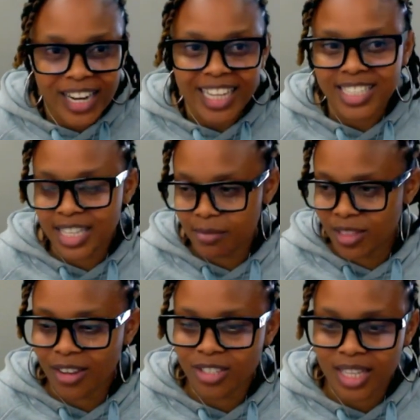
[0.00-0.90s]
Like same
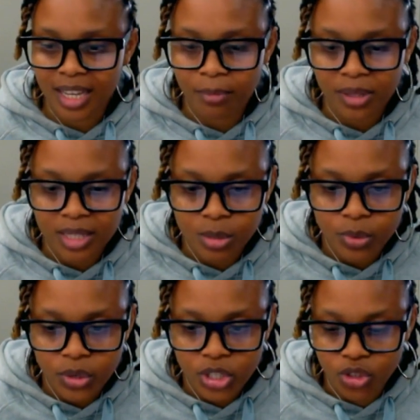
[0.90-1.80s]
was saying about the spirit.